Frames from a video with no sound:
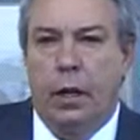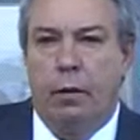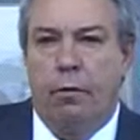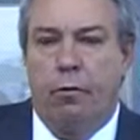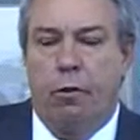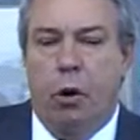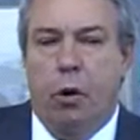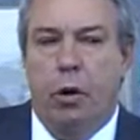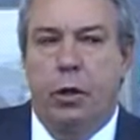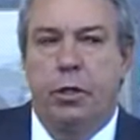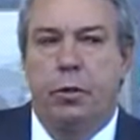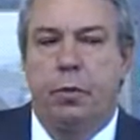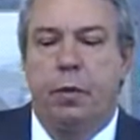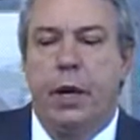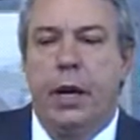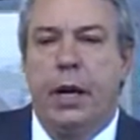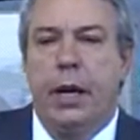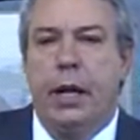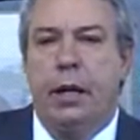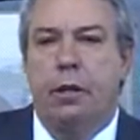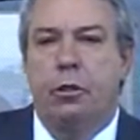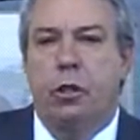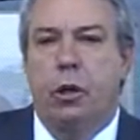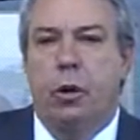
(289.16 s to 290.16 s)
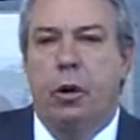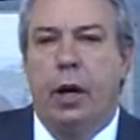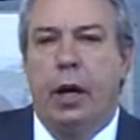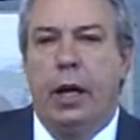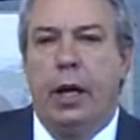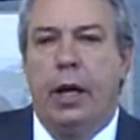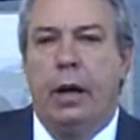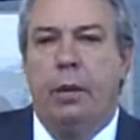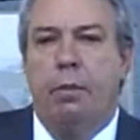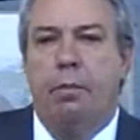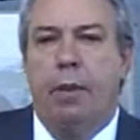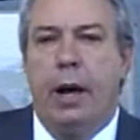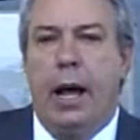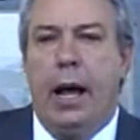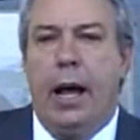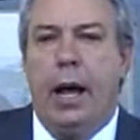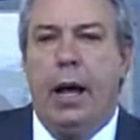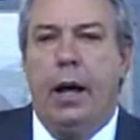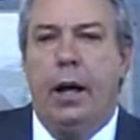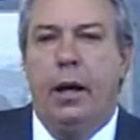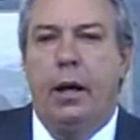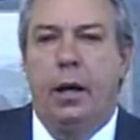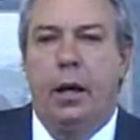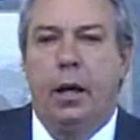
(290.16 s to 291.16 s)
For as many as are led
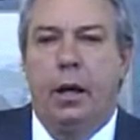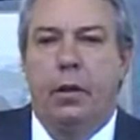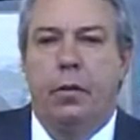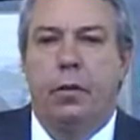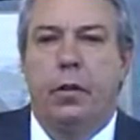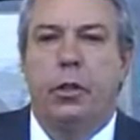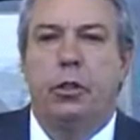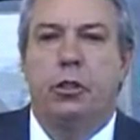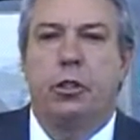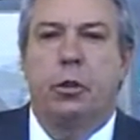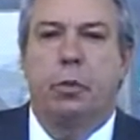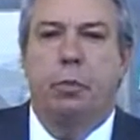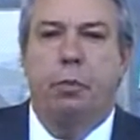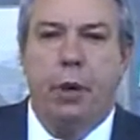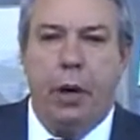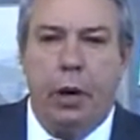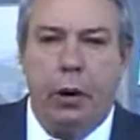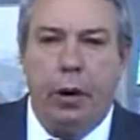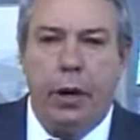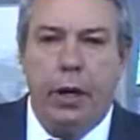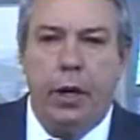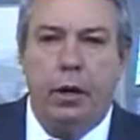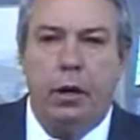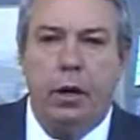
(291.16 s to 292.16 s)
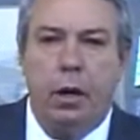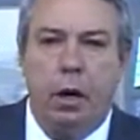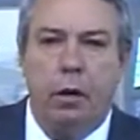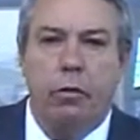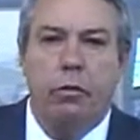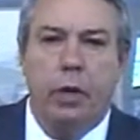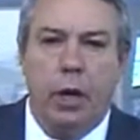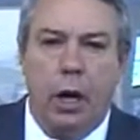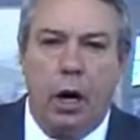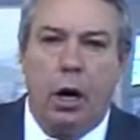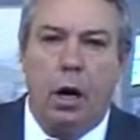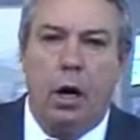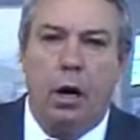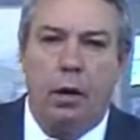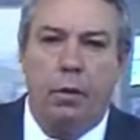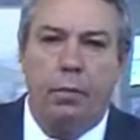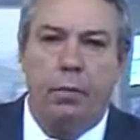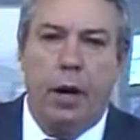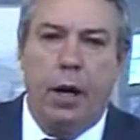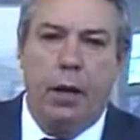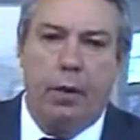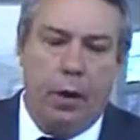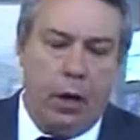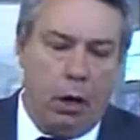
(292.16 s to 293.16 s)
by the Spirit of God,
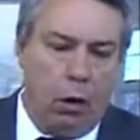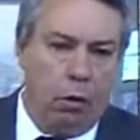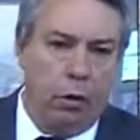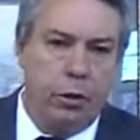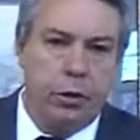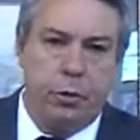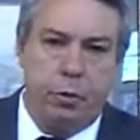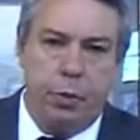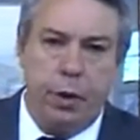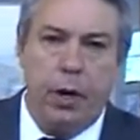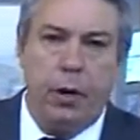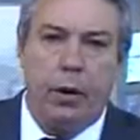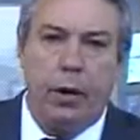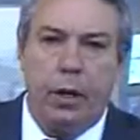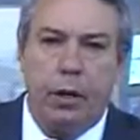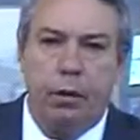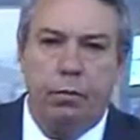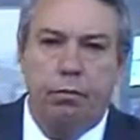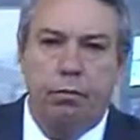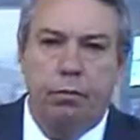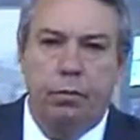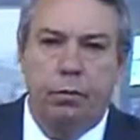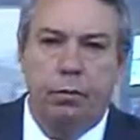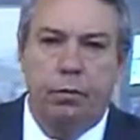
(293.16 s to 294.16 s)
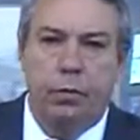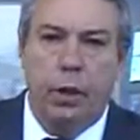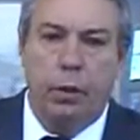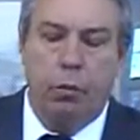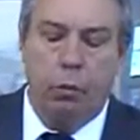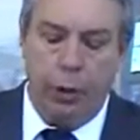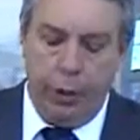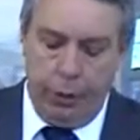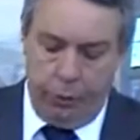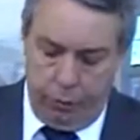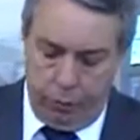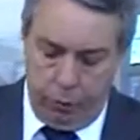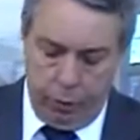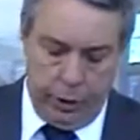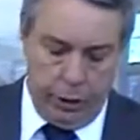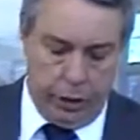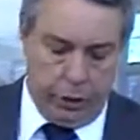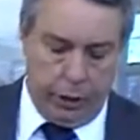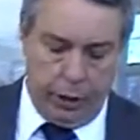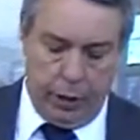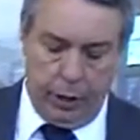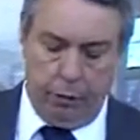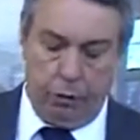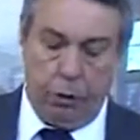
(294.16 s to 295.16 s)
by the Holy Spirit, and we, we
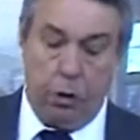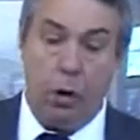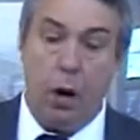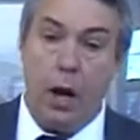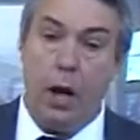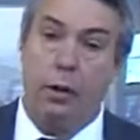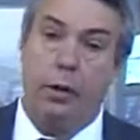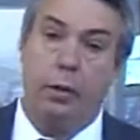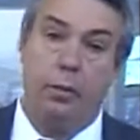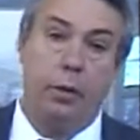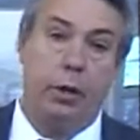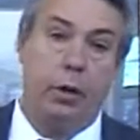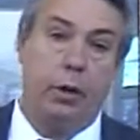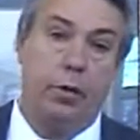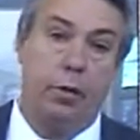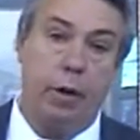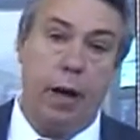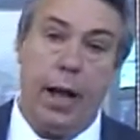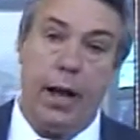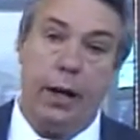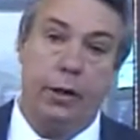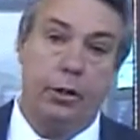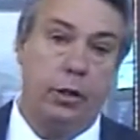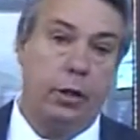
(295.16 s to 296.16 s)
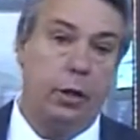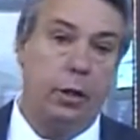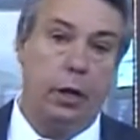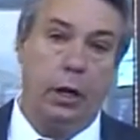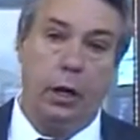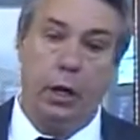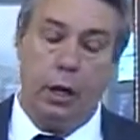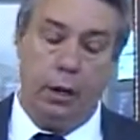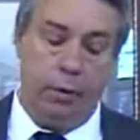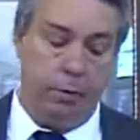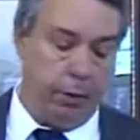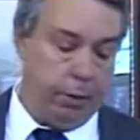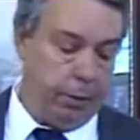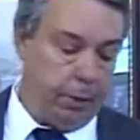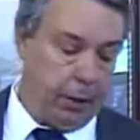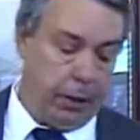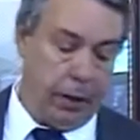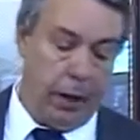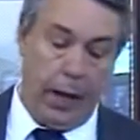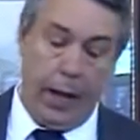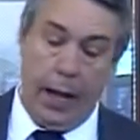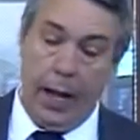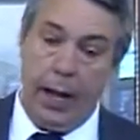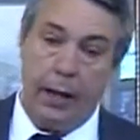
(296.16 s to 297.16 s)
see throughout the book of Acts and love the
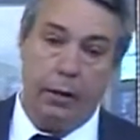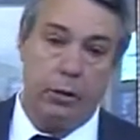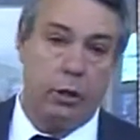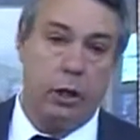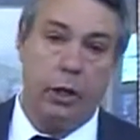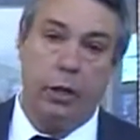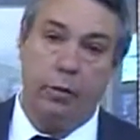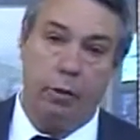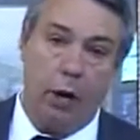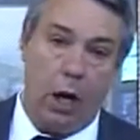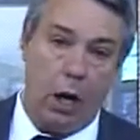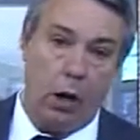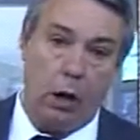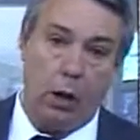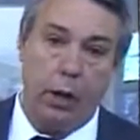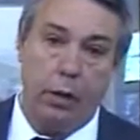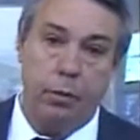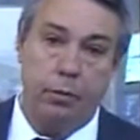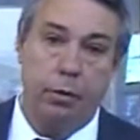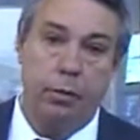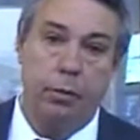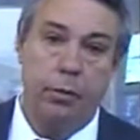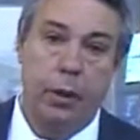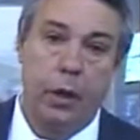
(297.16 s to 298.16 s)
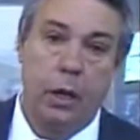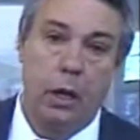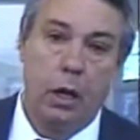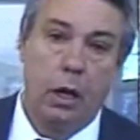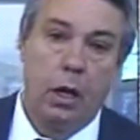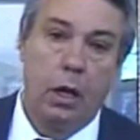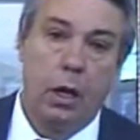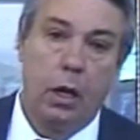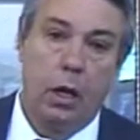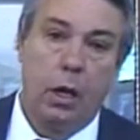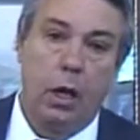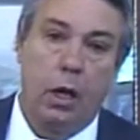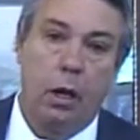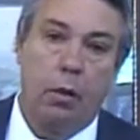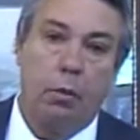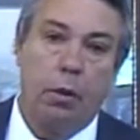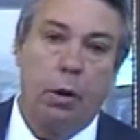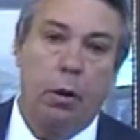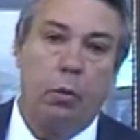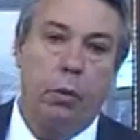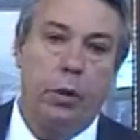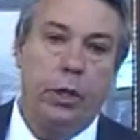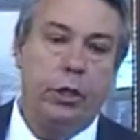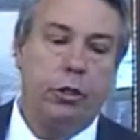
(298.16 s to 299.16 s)
book of Acts, love all of them.
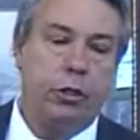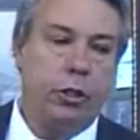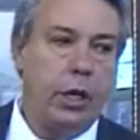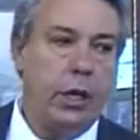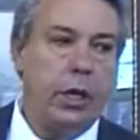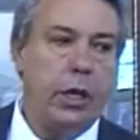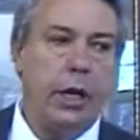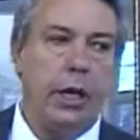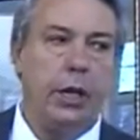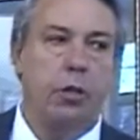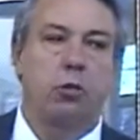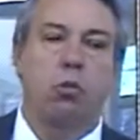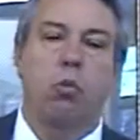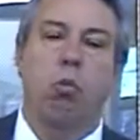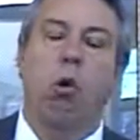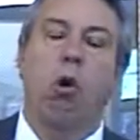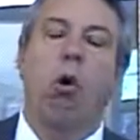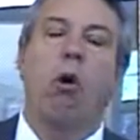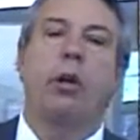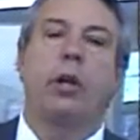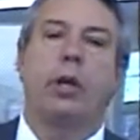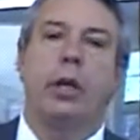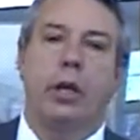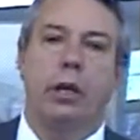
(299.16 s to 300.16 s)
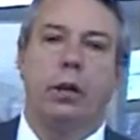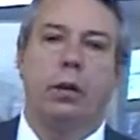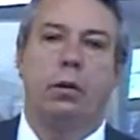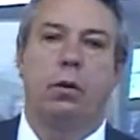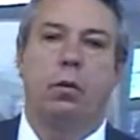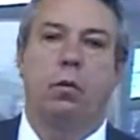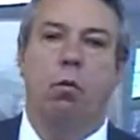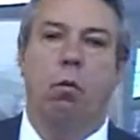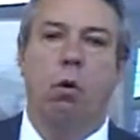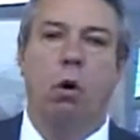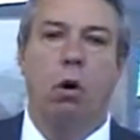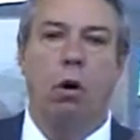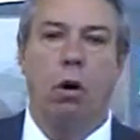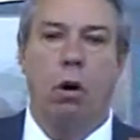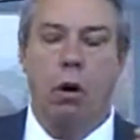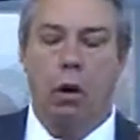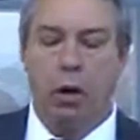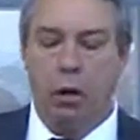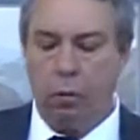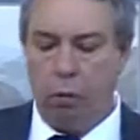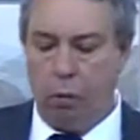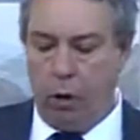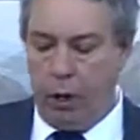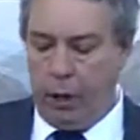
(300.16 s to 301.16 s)
But we see his working,
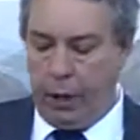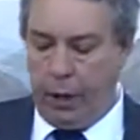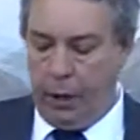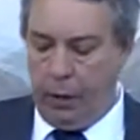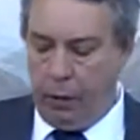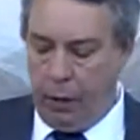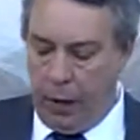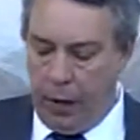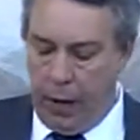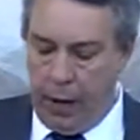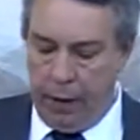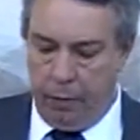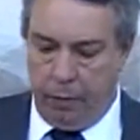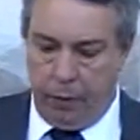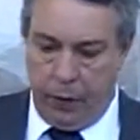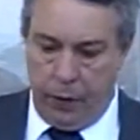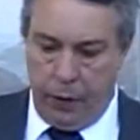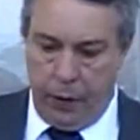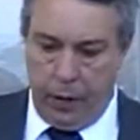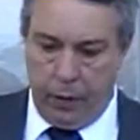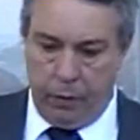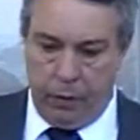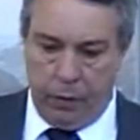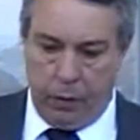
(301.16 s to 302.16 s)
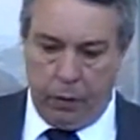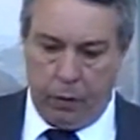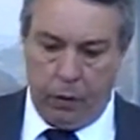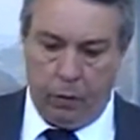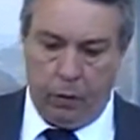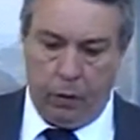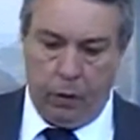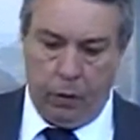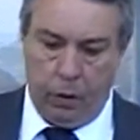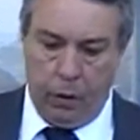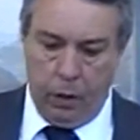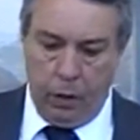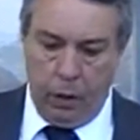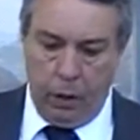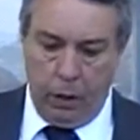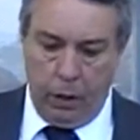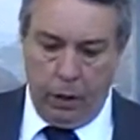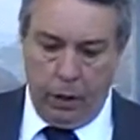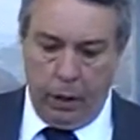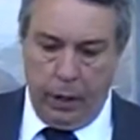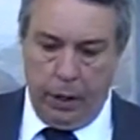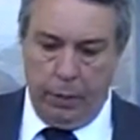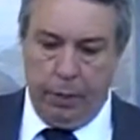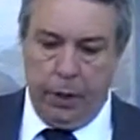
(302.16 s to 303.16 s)
one working right after the other.
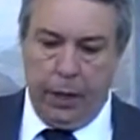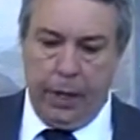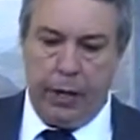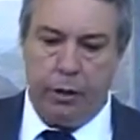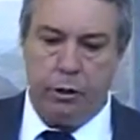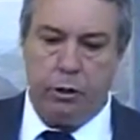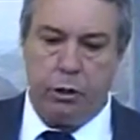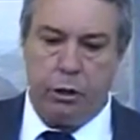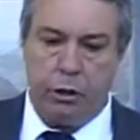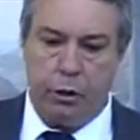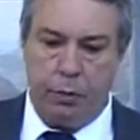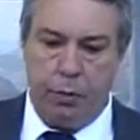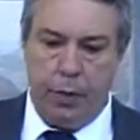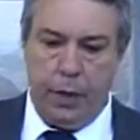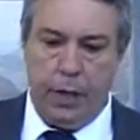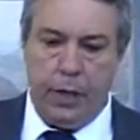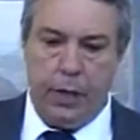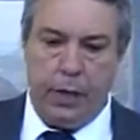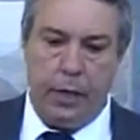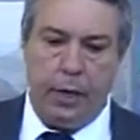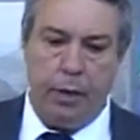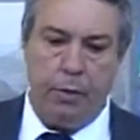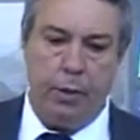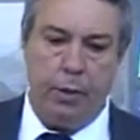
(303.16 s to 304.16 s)
He begins to speak and he